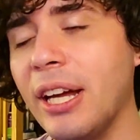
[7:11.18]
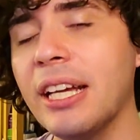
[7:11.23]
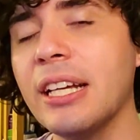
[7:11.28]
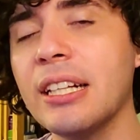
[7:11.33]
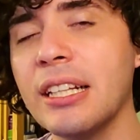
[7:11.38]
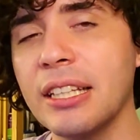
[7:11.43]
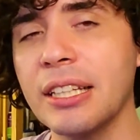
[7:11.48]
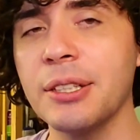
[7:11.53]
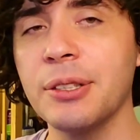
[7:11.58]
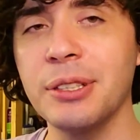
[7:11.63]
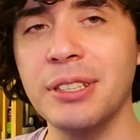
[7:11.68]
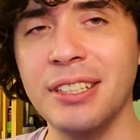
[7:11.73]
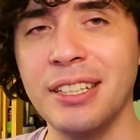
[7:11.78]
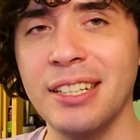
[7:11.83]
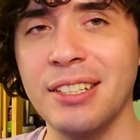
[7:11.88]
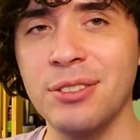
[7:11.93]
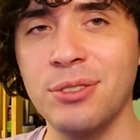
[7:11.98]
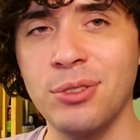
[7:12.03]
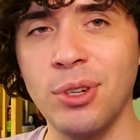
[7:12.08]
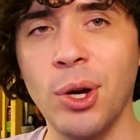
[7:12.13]
right? Clearly, it
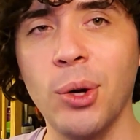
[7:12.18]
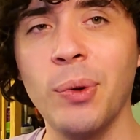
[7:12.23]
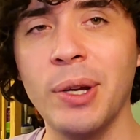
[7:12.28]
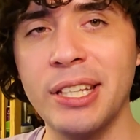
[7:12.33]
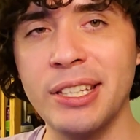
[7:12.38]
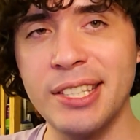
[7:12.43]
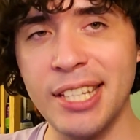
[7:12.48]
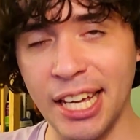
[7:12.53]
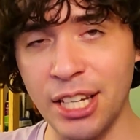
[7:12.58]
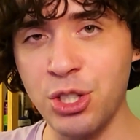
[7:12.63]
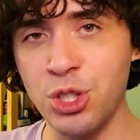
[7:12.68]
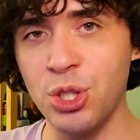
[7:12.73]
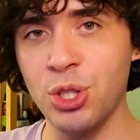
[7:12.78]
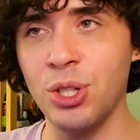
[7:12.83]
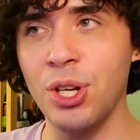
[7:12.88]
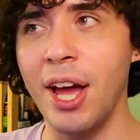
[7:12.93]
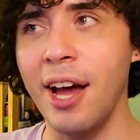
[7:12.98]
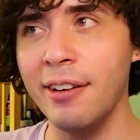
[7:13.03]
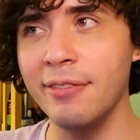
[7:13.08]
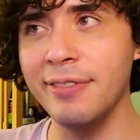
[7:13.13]
has no
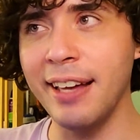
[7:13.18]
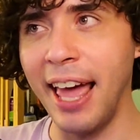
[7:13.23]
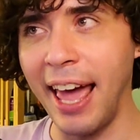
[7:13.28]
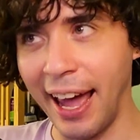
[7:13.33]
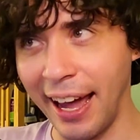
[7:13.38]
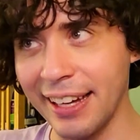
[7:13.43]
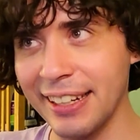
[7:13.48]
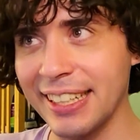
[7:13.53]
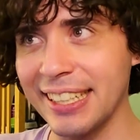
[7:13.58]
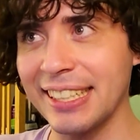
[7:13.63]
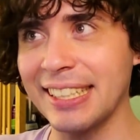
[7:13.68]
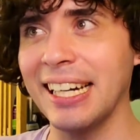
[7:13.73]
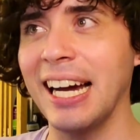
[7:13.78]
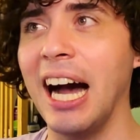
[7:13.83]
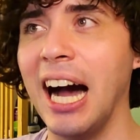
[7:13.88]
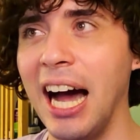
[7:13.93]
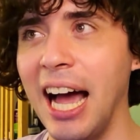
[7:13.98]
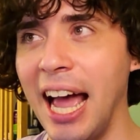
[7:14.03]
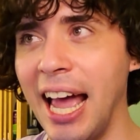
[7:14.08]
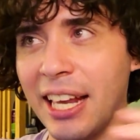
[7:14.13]
intention of adding
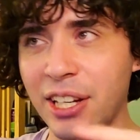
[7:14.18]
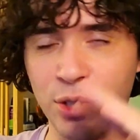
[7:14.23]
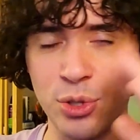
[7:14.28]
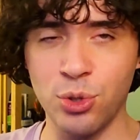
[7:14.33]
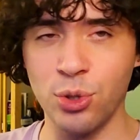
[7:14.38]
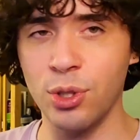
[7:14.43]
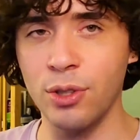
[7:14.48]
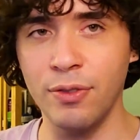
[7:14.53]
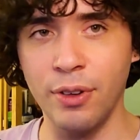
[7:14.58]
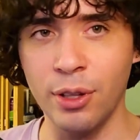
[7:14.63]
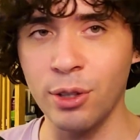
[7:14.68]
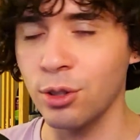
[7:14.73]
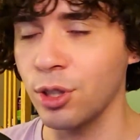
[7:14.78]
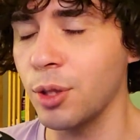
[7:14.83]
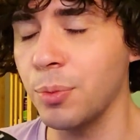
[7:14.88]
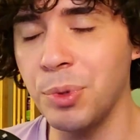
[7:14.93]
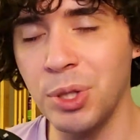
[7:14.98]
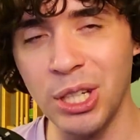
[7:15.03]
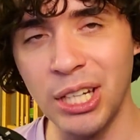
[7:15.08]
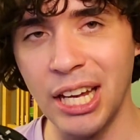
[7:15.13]
any sort of other
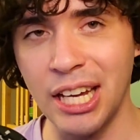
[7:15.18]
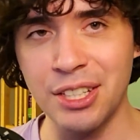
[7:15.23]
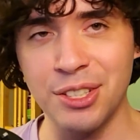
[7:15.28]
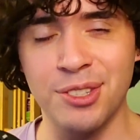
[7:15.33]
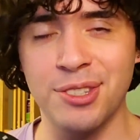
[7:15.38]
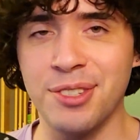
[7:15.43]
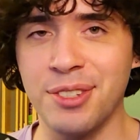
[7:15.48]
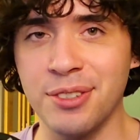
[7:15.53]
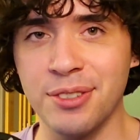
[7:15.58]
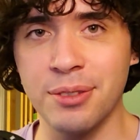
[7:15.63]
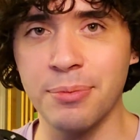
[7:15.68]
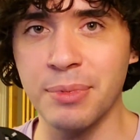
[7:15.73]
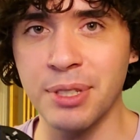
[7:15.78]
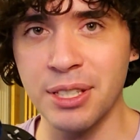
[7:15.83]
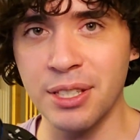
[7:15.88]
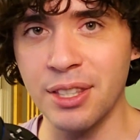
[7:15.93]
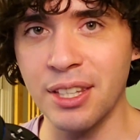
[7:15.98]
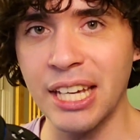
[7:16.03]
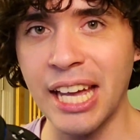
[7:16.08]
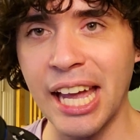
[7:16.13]
communication system
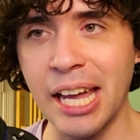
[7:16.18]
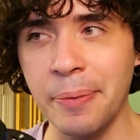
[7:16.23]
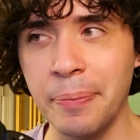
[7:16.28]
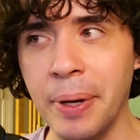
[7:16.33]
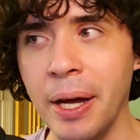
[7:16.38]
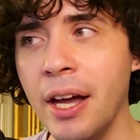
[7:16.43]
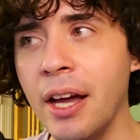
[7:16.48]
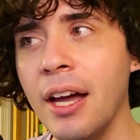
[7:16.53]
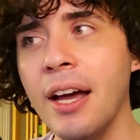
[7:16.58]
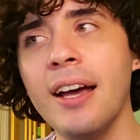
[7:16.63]
into the game.